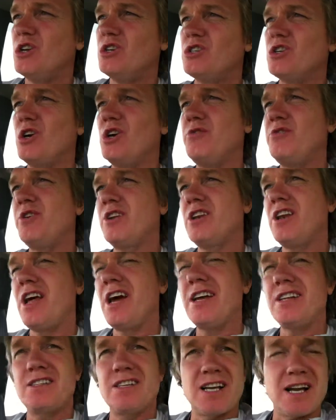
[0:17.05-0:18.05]
So if you'd
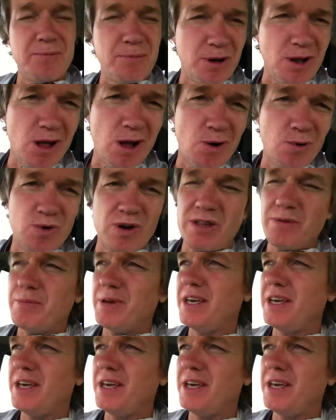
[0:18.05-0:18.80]
like to come along with